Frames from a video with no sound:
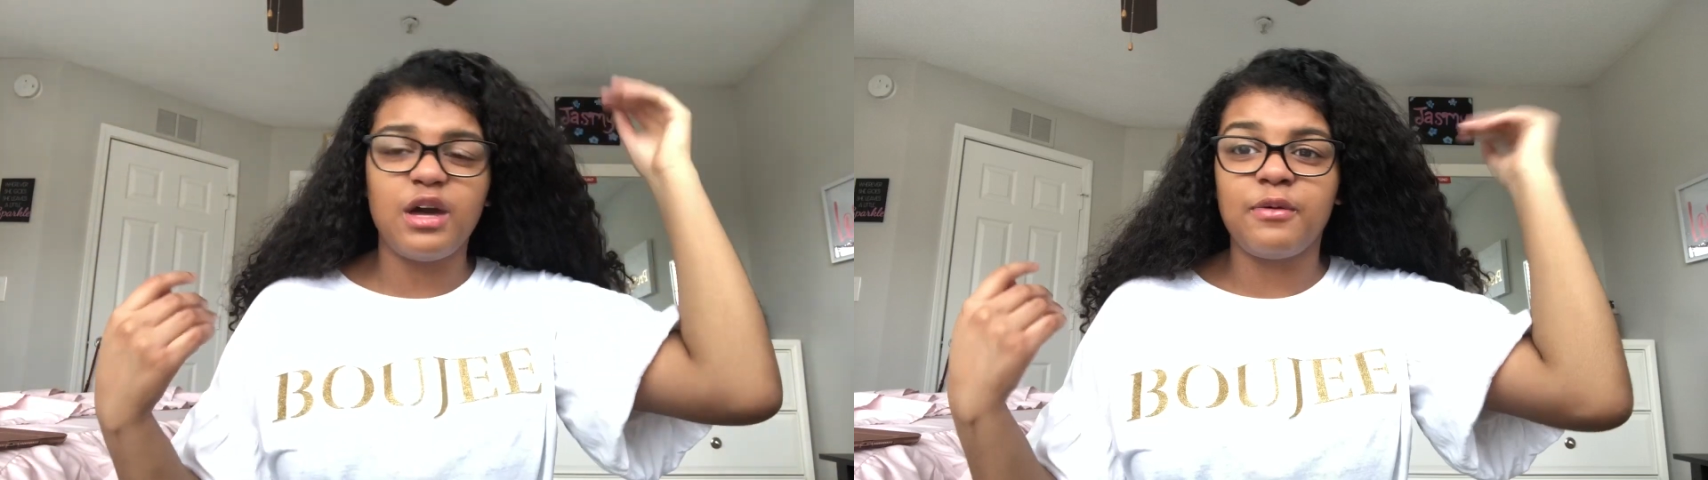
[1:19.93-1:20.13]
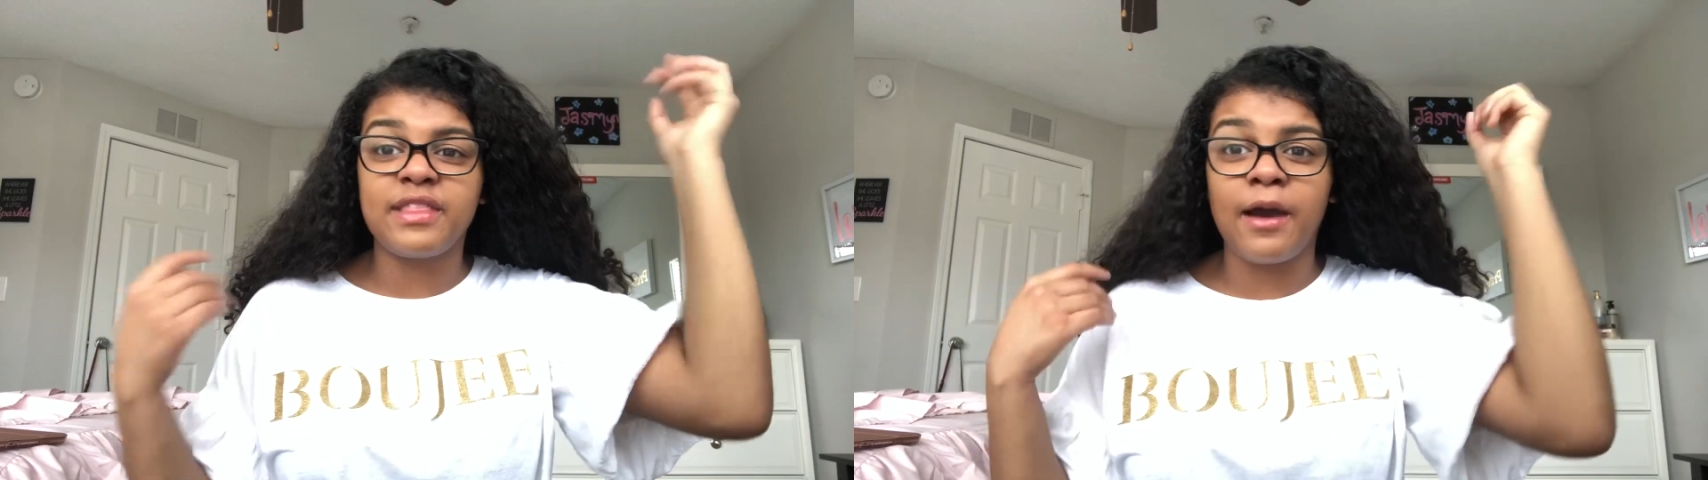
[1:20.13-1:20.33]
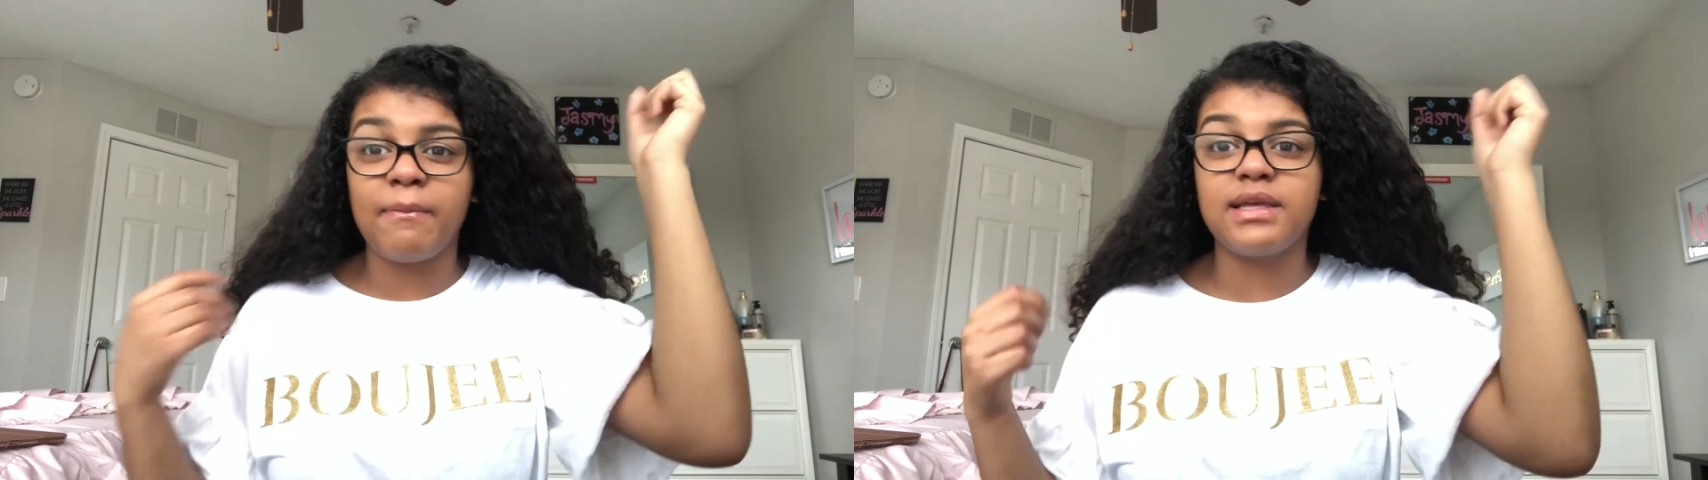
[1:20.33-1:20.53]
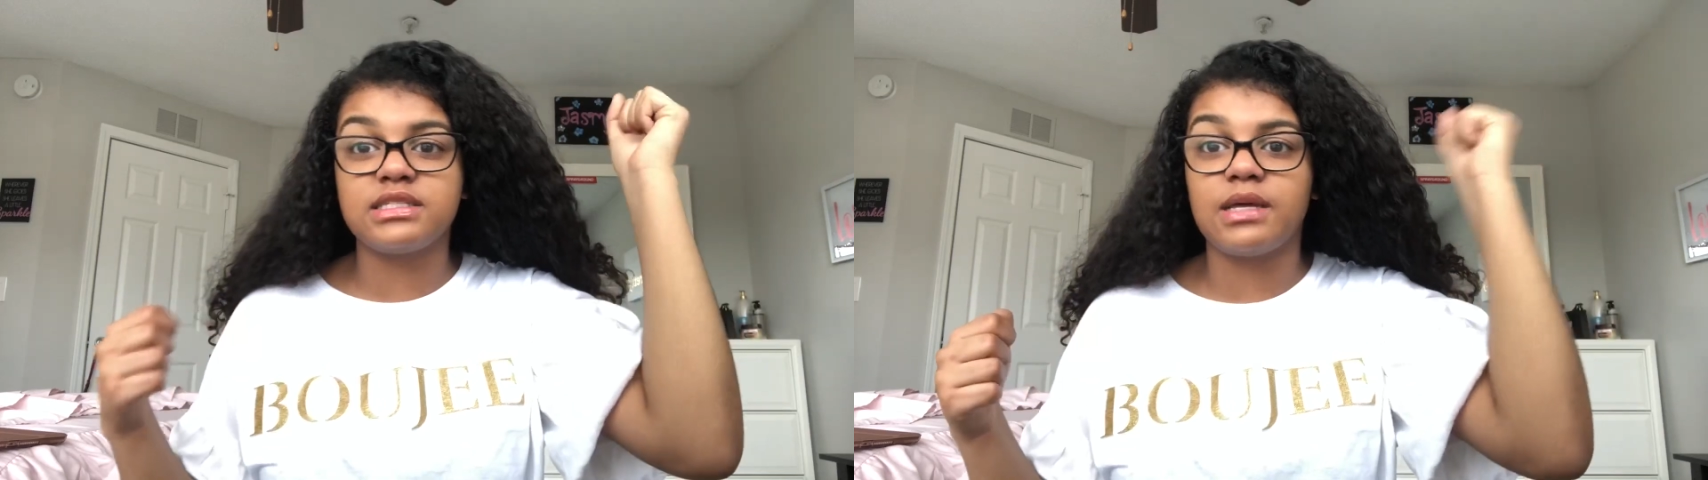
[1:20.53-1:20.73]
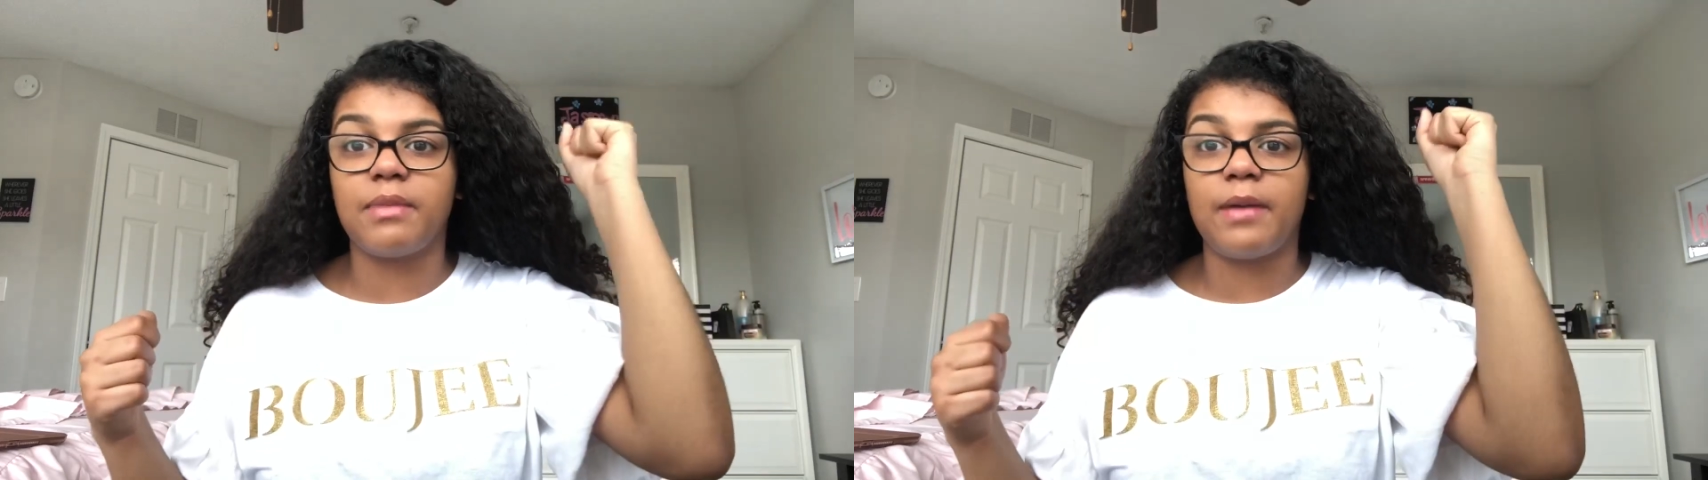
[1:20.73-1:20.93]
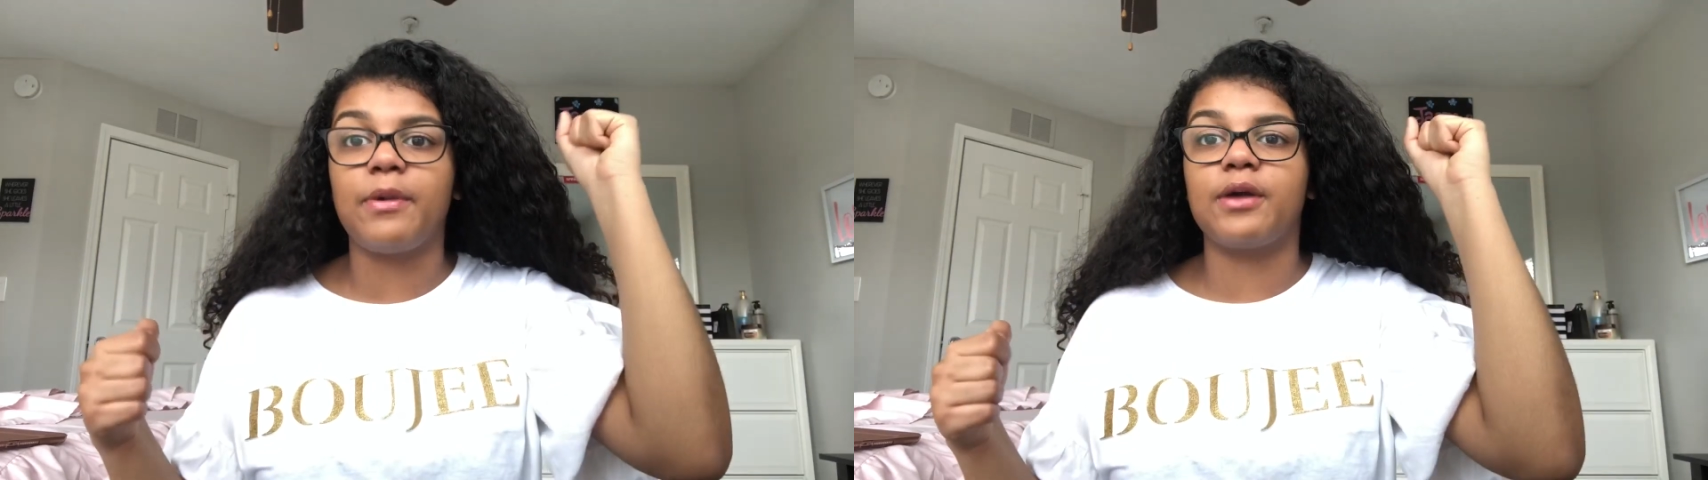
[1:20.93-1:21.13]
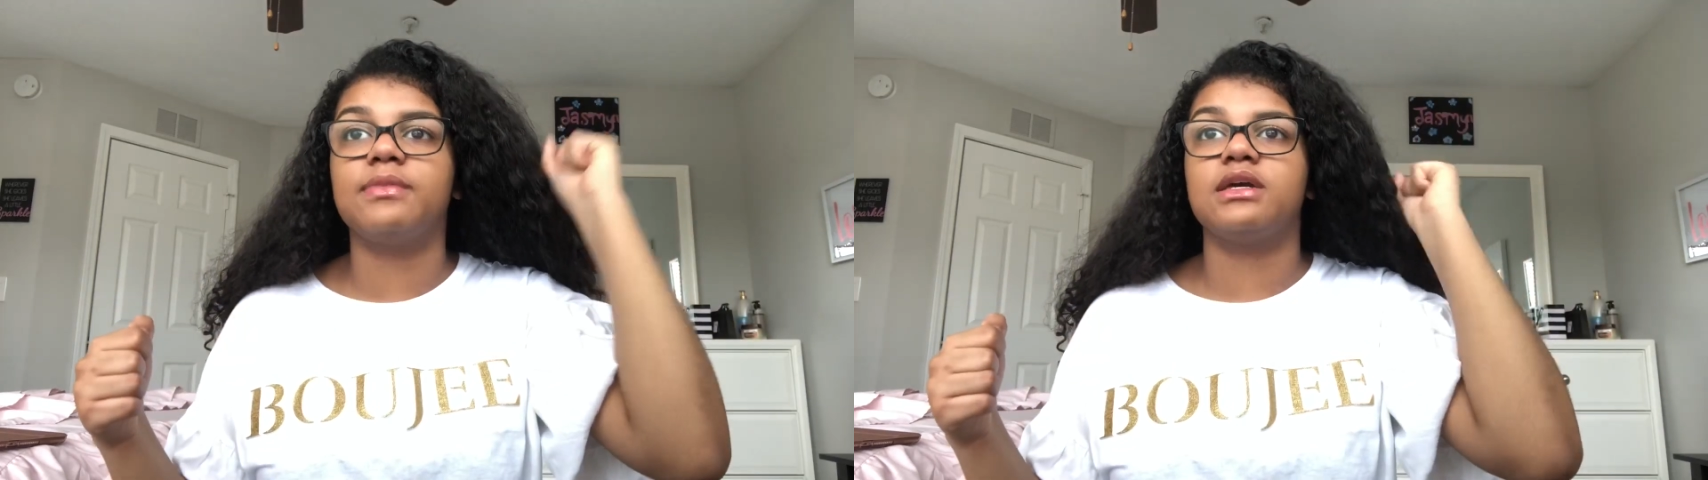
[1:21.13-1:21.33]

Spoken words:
without messing up my part,